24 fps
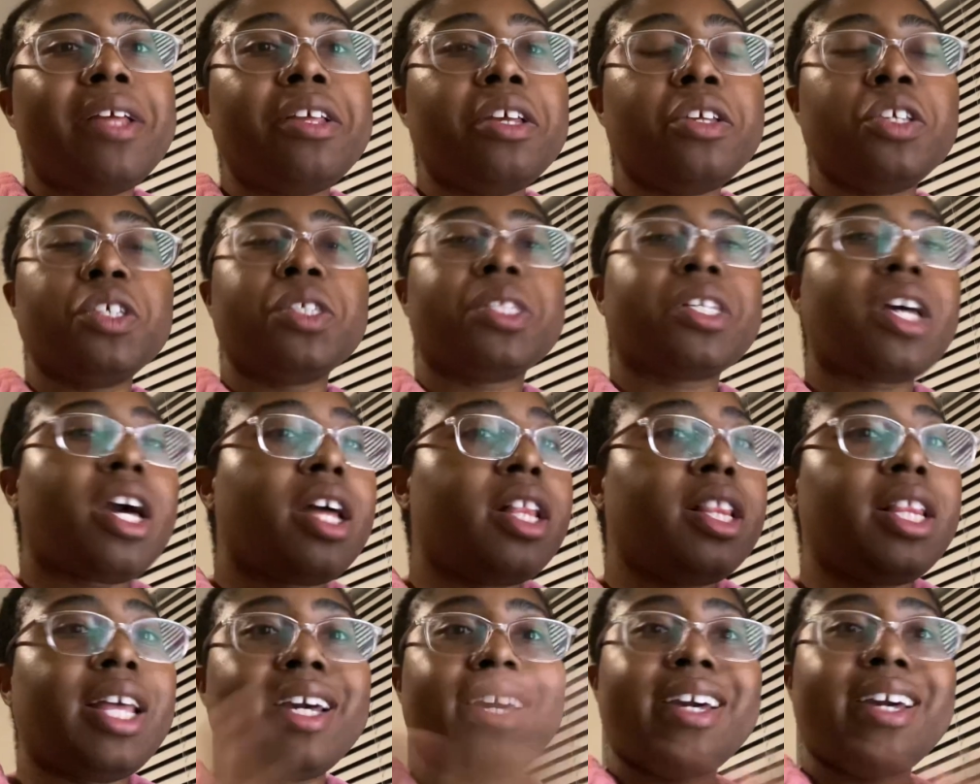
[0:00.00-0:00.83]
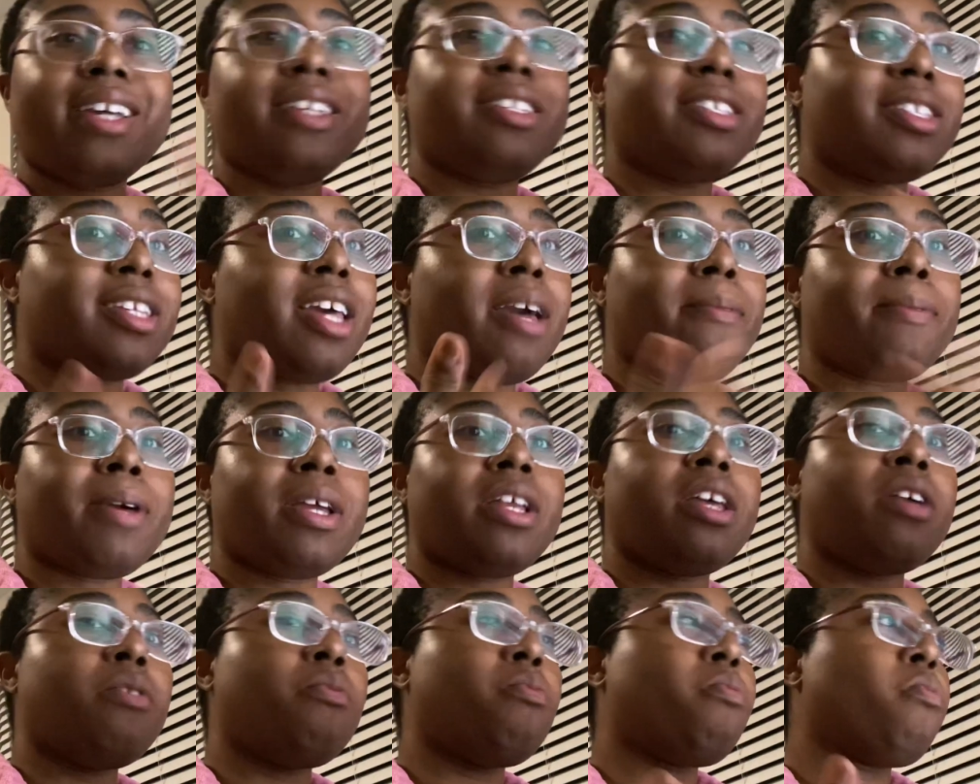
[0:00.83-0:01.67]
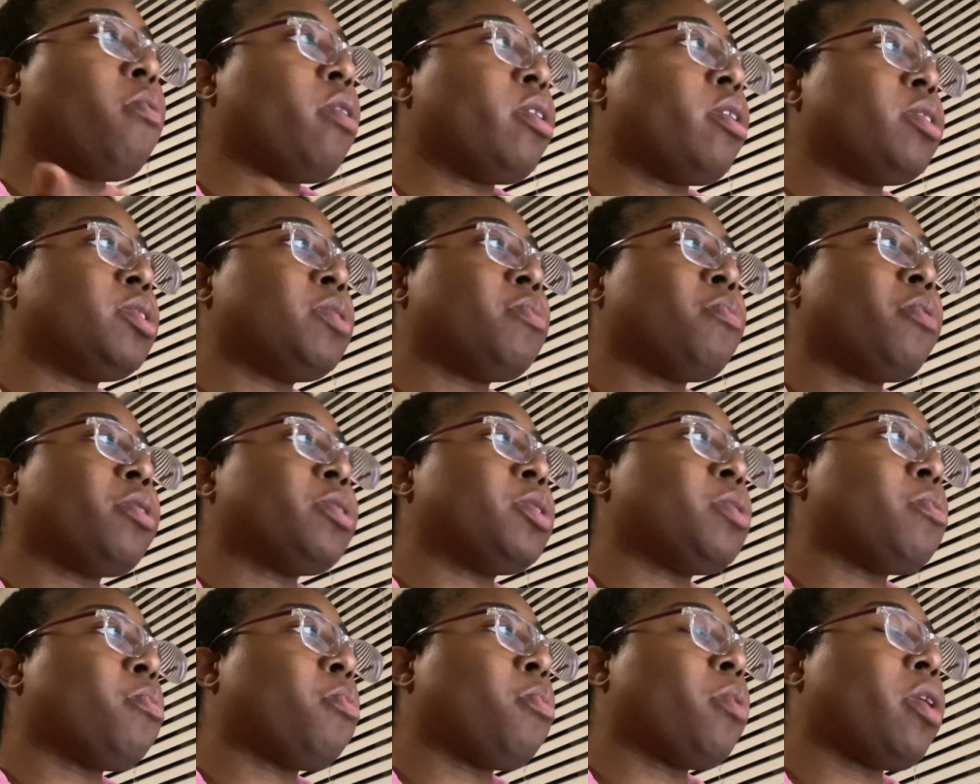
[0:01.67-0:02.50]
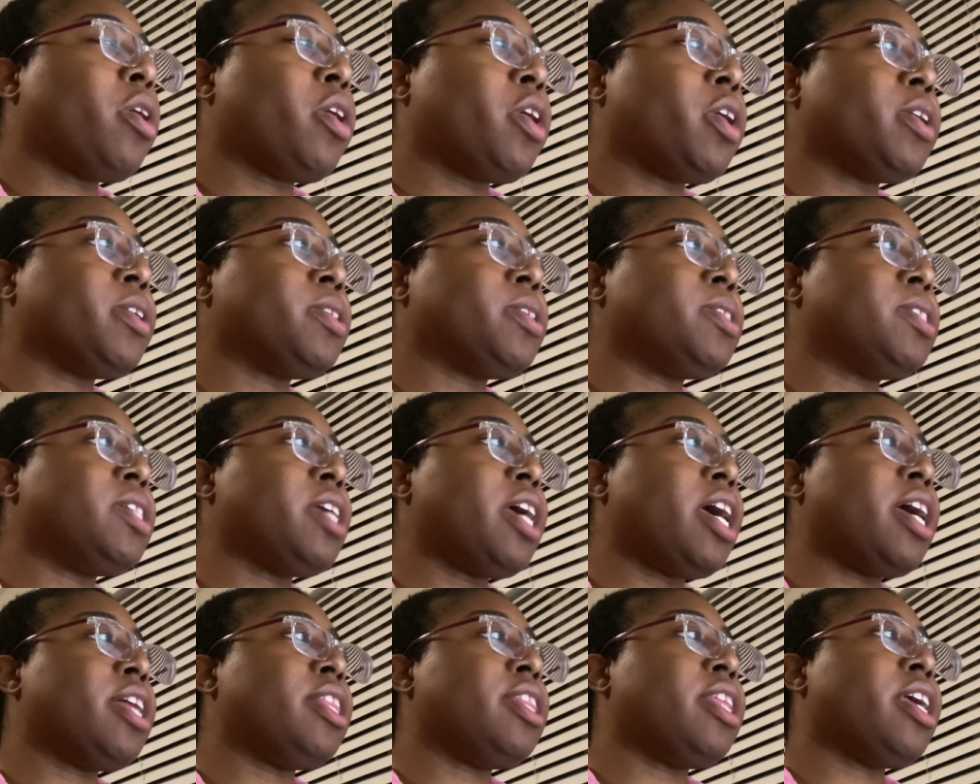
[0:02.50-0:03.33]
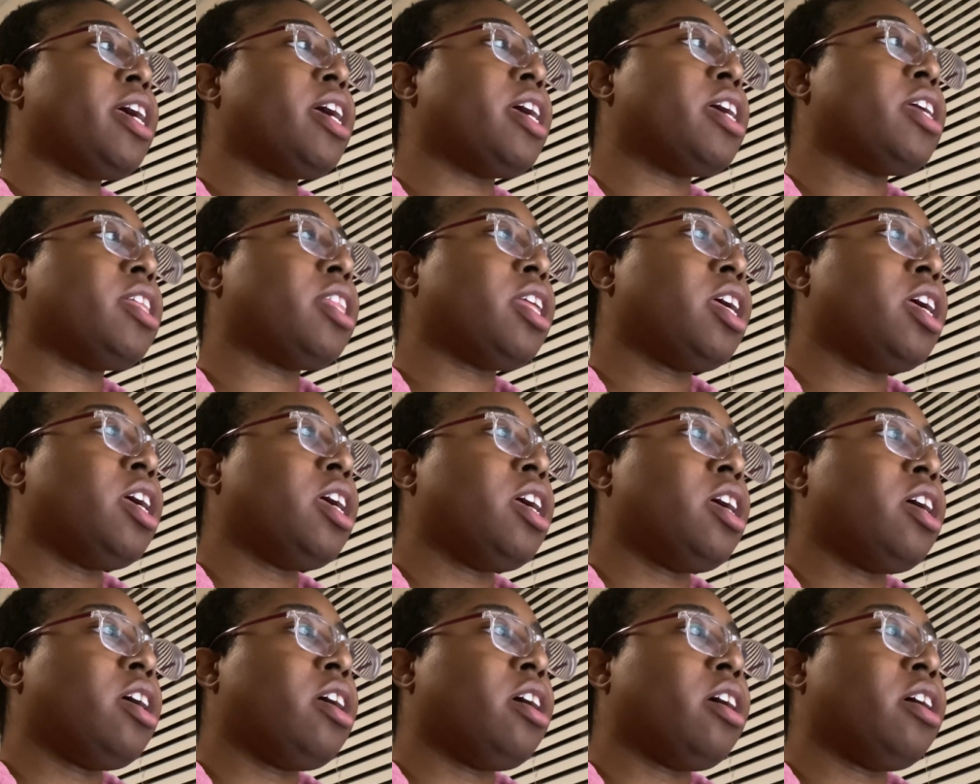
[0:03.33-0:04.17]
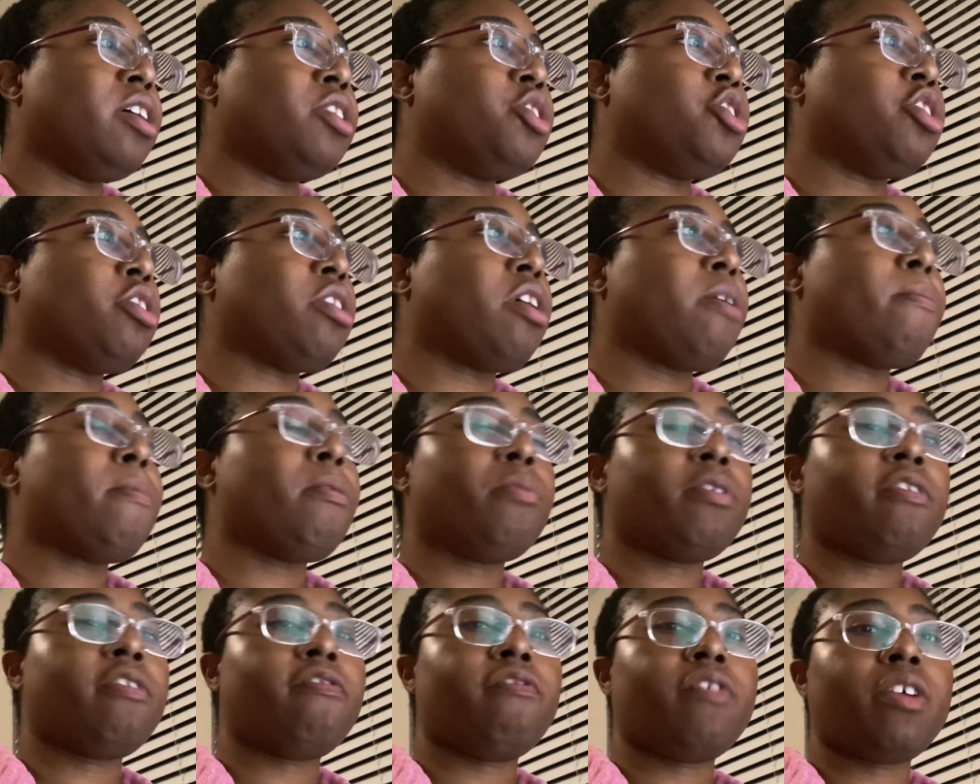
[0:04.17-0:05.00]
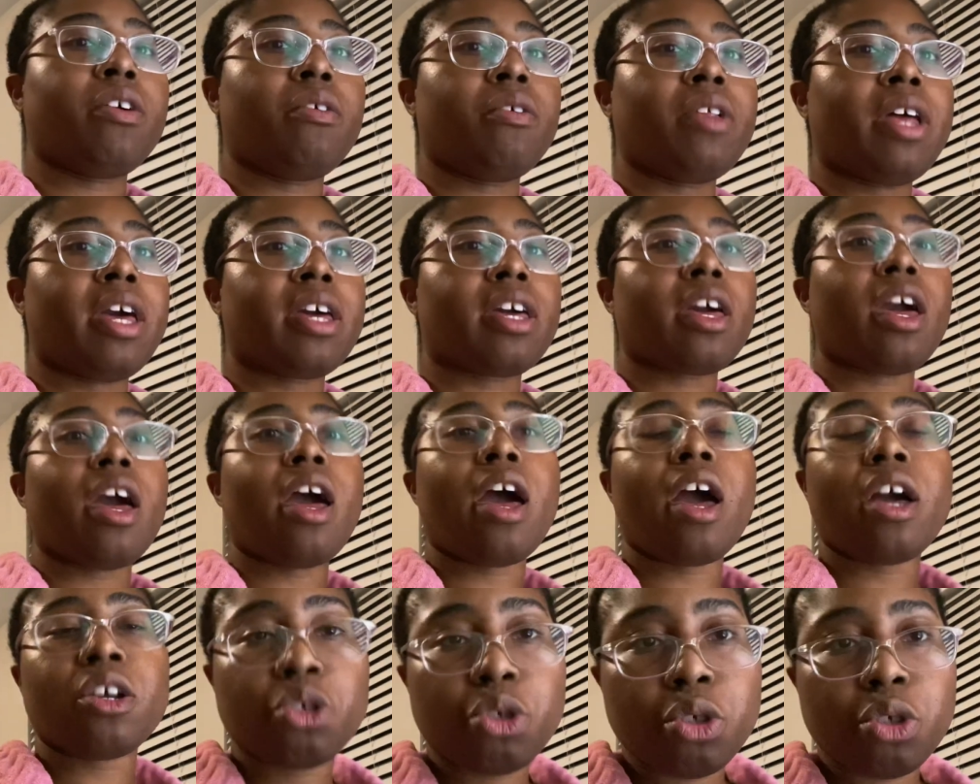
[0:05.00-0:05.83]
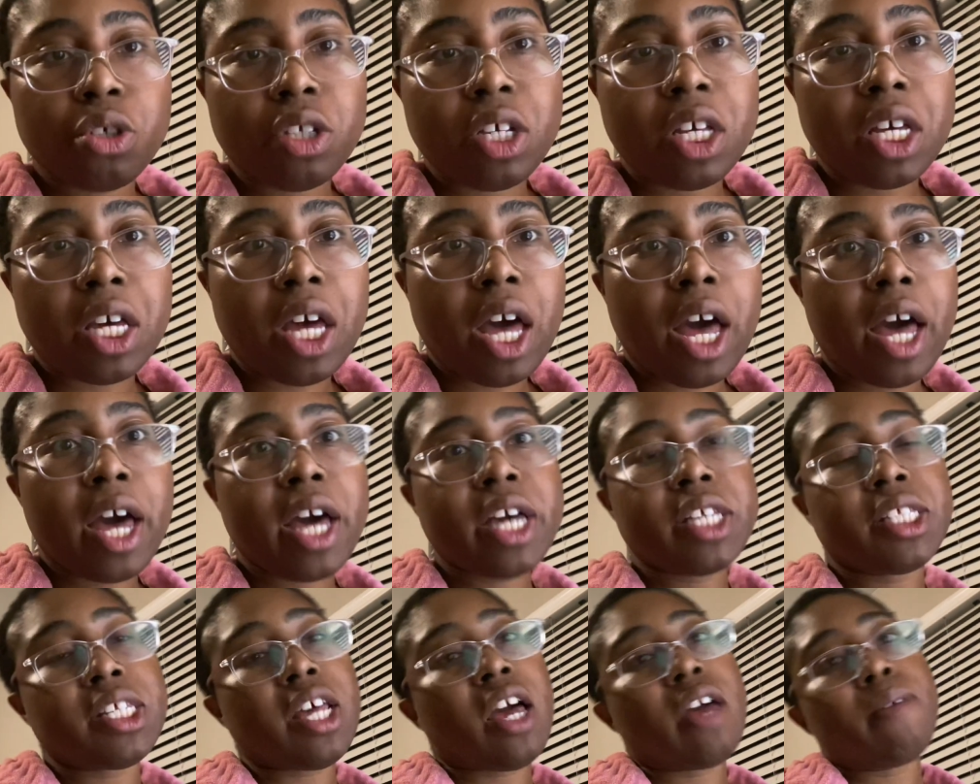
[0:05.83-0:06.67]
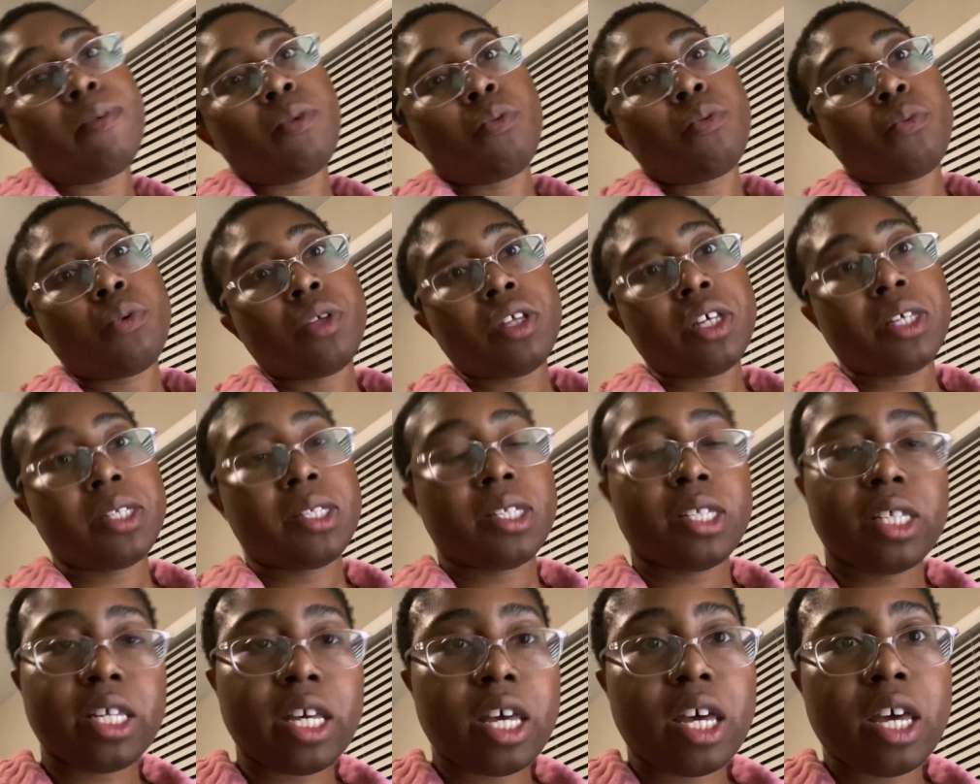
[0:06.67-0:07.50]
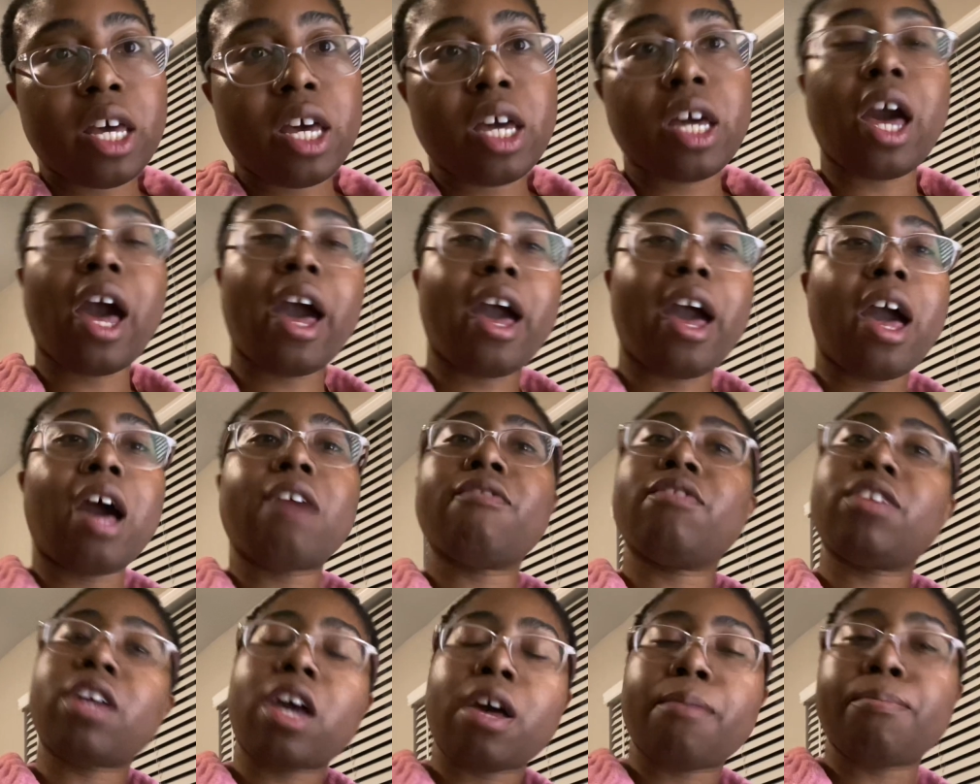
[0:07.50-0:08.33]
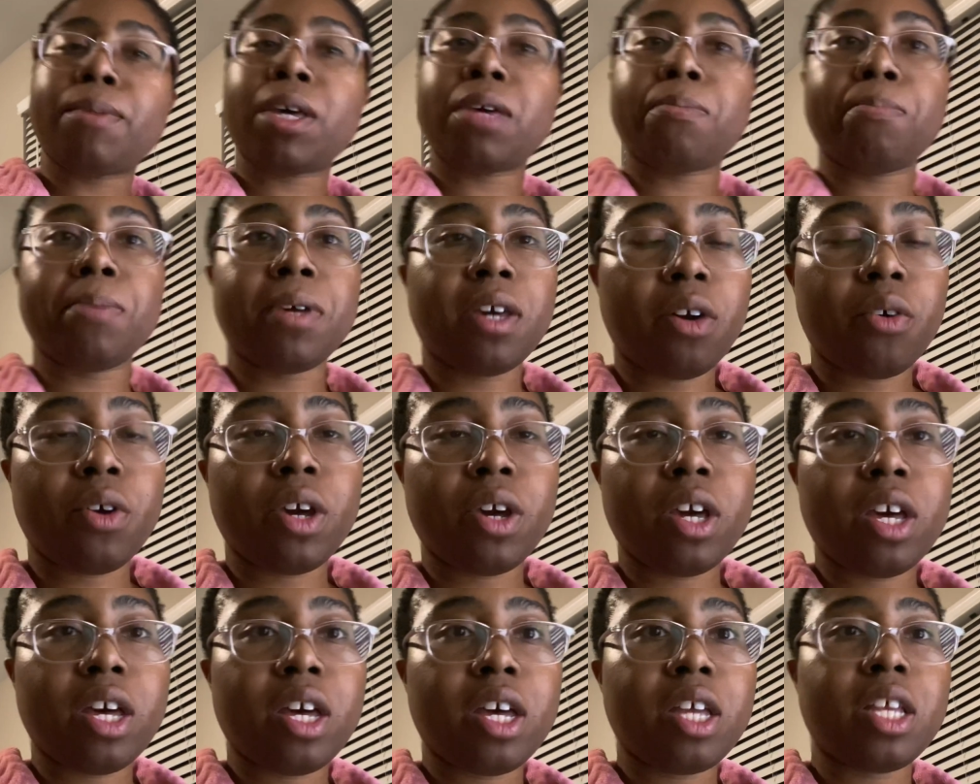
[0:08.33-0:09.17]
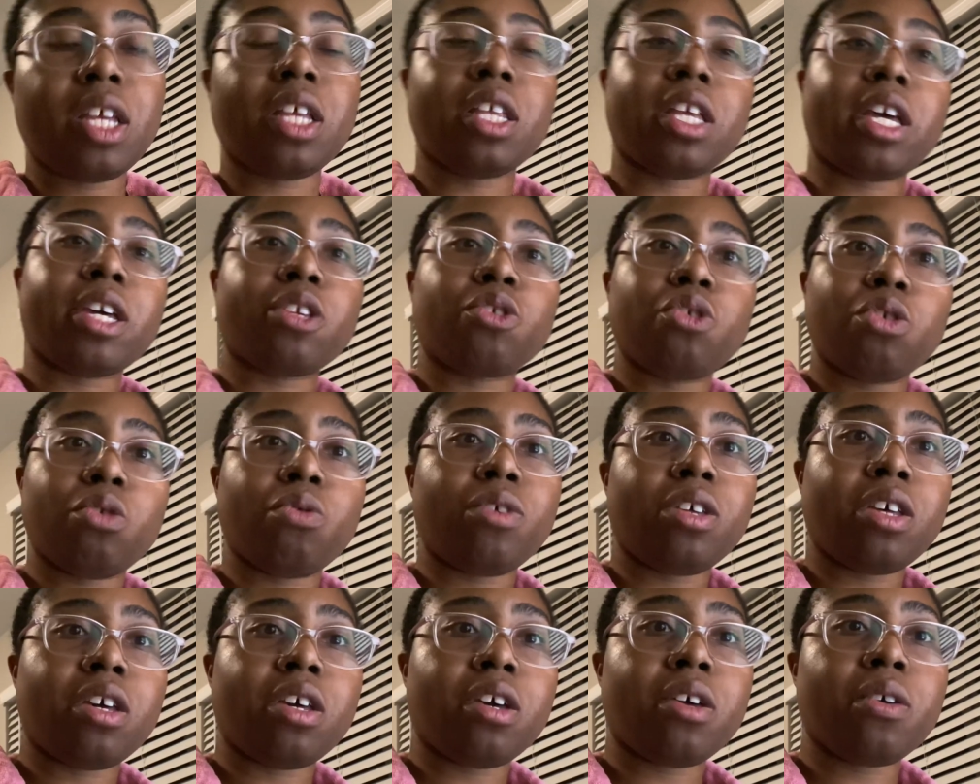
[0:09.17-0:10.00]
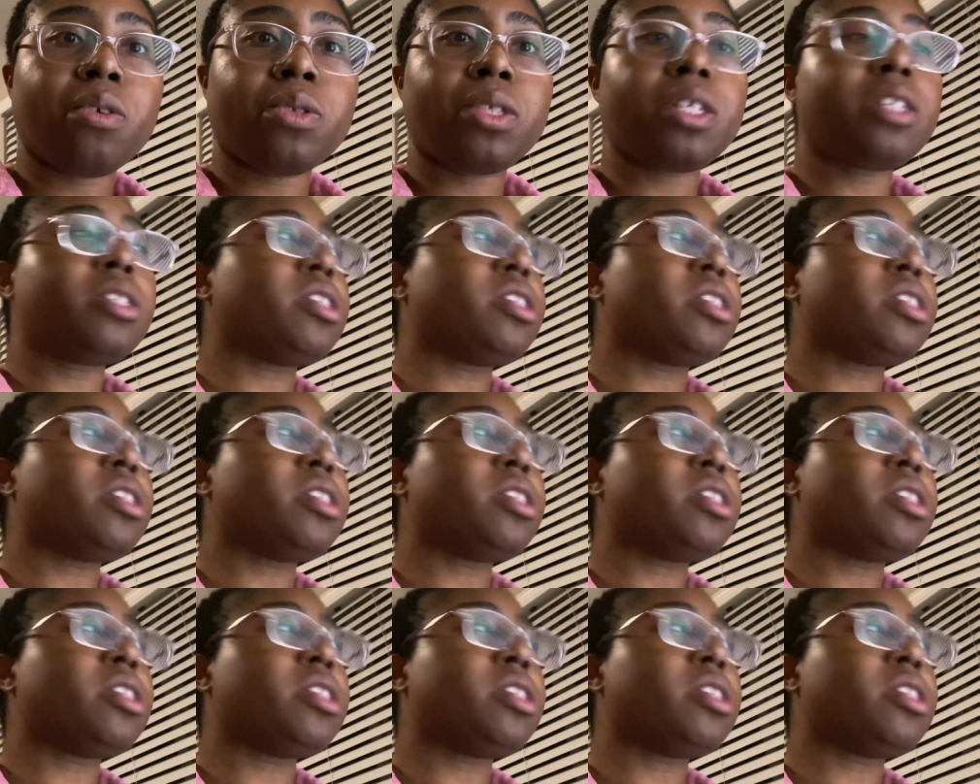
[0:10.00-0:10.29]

it just got, like, it just kept getting worse and worse and worse. And then she'll come up with a video like, actually, guys, I've been really sick. I haven't had my period in like 2 years. It's